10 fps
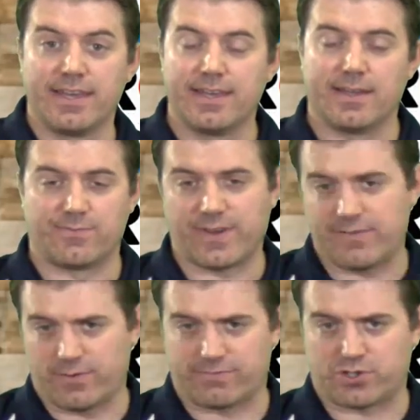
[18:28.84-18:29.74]
in
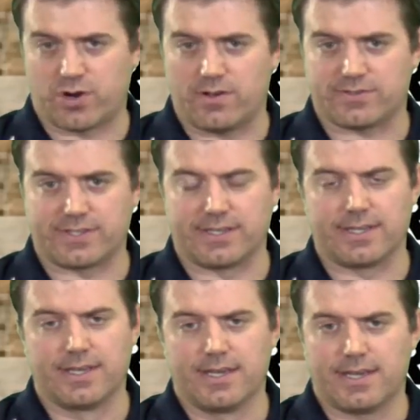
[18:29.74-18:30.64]
favor of Charleston.
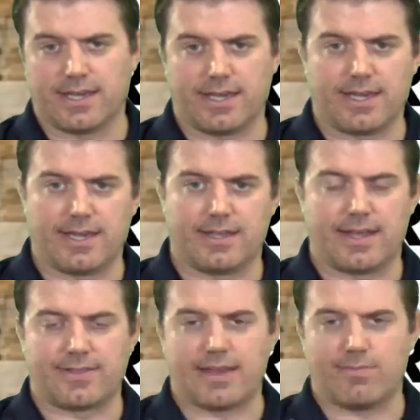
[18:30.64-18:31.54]
And
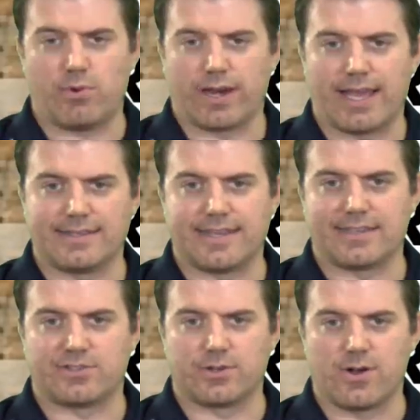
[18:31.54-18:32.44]
at that point, Hayti
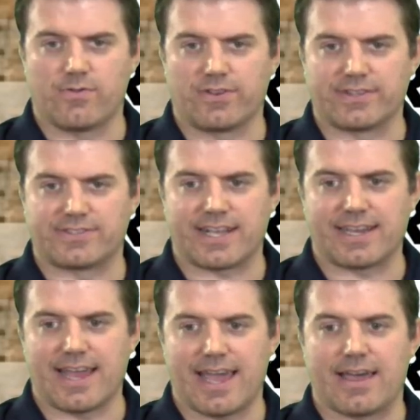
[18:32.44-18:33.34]
took over in the
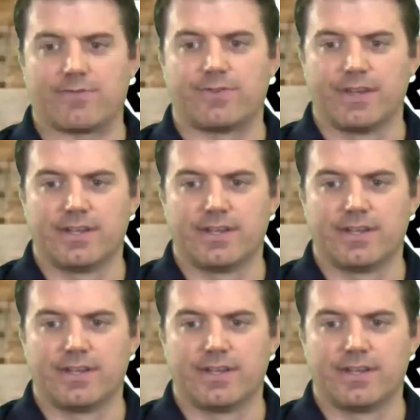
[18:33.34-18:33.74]
second half.